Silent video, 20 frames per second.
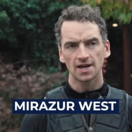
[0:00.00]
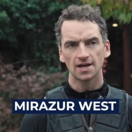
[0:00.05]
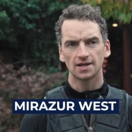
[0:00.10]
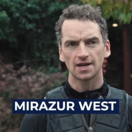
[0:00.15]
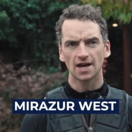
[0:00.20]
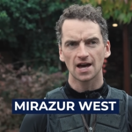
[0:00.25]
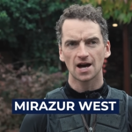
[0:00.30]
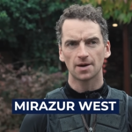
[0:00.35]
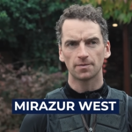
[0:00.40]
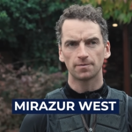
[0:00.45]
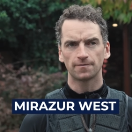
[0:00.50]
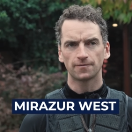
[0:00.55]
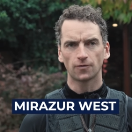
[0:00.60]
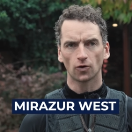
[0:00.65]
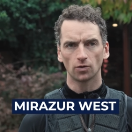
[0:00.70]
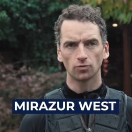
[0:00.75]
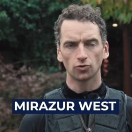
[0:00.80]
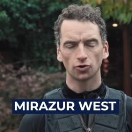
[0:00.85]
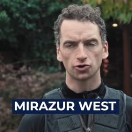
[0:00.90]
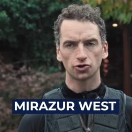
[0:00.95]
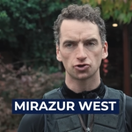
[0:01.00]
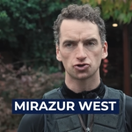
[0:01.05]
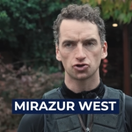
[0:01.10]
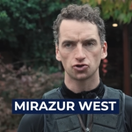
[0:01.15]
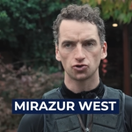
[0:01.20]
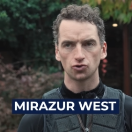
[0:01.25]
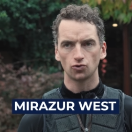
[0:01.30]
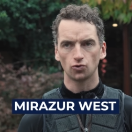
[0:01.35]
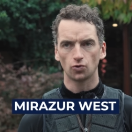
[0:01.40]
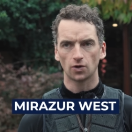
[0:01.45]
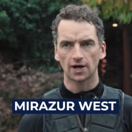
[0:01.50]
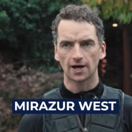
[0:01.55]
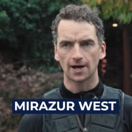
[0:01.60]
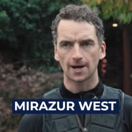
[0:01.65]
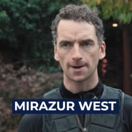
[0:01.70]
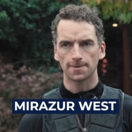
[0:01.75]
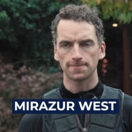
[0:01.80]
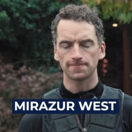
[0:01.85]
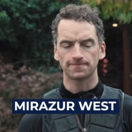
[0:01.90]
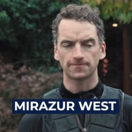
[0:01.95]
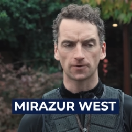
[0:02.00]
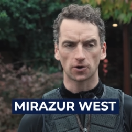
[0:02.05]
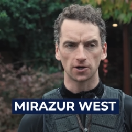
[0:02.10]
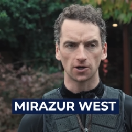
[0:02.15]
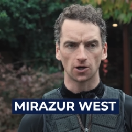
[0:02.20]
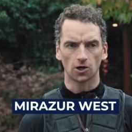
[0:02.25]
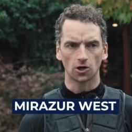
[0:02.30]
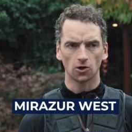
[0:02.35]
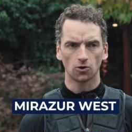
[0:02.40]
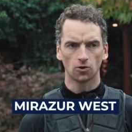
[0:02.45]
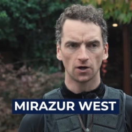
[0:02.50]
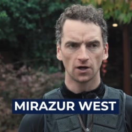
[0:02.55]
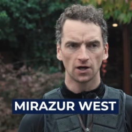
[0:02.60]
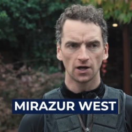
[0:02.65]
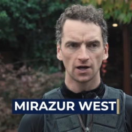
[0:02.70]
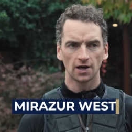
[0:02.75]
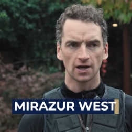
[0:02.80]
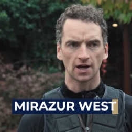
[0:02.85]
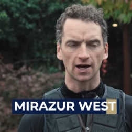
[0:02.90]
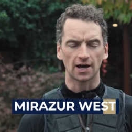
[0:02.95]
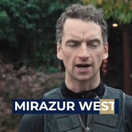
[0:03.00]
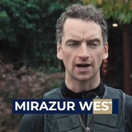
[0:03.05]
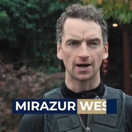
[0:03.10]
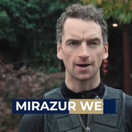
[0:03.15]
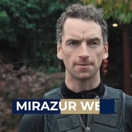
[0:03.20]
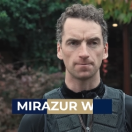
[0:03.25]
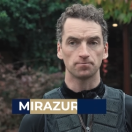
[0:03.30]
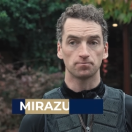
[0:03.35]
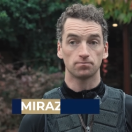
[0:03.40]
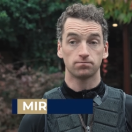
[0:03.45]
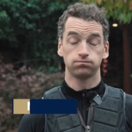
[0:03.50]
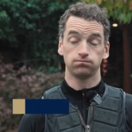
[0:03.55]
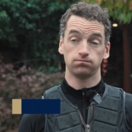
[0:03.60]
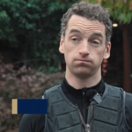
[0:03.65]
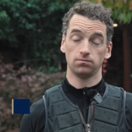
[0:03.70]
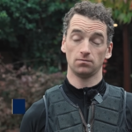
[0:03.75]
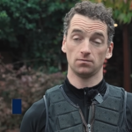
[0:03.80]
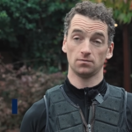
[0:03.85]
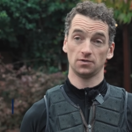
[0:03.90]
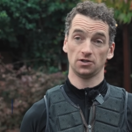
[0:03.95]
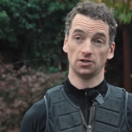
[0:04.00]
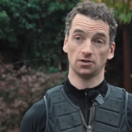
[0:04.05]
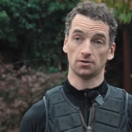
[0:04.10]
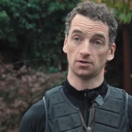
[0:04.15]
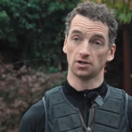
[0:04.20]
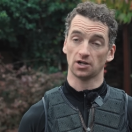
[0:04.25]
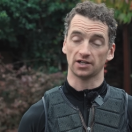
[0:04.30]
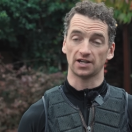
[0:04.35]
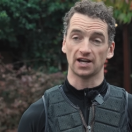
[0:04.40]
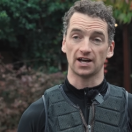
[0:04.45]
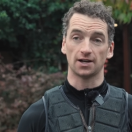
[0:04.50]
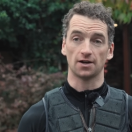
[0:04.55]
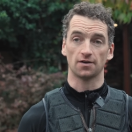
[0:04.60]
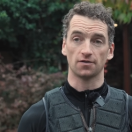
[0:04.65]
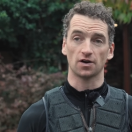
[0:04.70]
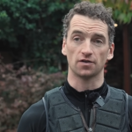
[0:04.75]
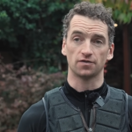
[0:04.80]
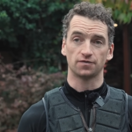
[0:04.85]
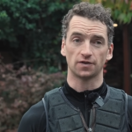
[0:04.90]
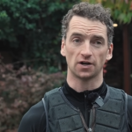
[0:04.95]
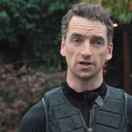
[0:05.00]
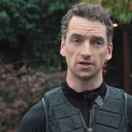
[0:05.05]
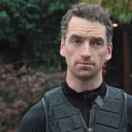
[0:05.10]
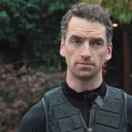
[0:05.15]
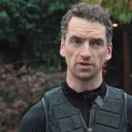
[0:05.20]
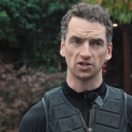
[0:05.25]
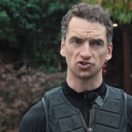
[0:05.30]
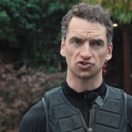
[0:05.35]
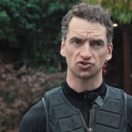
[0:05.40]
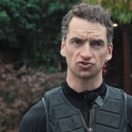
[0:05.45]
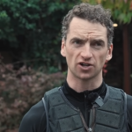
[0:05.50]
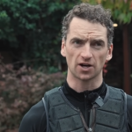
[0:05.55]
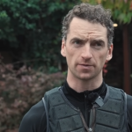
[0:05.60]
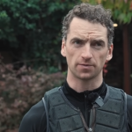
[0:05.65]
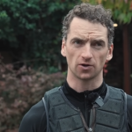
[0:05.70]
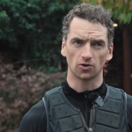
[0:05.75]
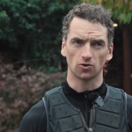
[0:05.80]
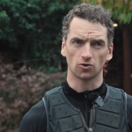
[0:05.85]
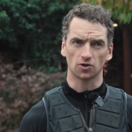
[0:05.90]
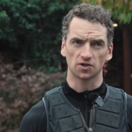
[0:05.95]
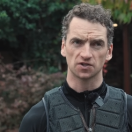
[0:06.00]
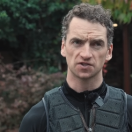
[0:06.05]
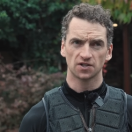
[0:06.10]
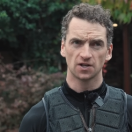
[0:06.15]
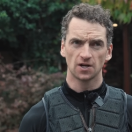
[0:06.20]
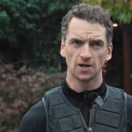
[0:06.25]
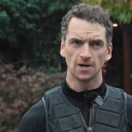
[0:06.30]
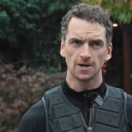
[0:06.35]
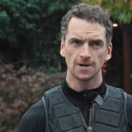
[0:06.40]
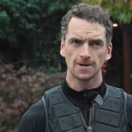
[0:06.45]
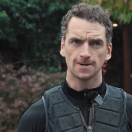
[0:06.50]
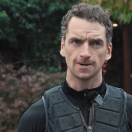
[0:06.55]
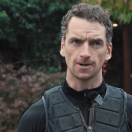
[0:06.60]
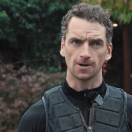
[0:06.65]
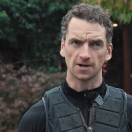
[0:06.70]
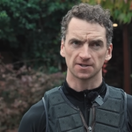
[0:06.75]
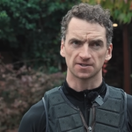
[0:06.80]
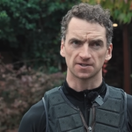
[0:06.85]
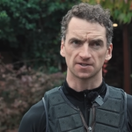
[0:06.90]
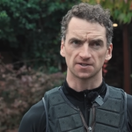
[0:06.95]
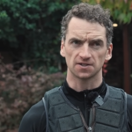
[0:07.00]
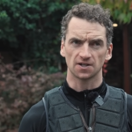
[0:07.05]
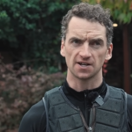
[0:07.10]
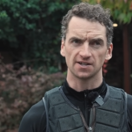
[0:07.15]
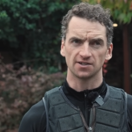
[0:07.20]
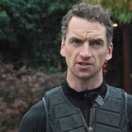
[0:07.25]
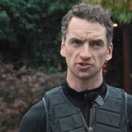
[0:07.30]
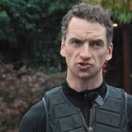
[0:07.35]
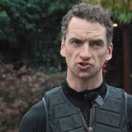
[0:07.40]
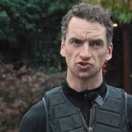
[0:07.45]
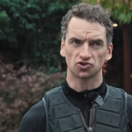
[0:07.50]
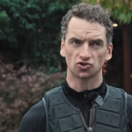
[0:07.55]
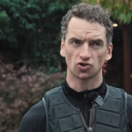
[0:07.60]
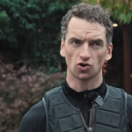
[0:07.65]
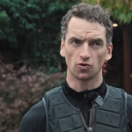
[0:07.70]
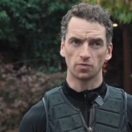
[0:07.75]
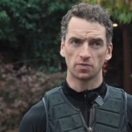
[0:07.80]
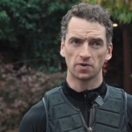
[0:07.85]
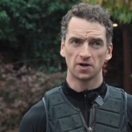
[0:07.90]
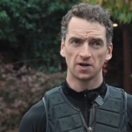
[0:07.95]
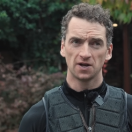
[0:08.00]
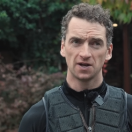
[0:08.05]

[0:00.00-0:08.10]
Yeah, full brother to Fernie Hollow. Again, a fine, big, strapping horse. Lots of size, lots of scope.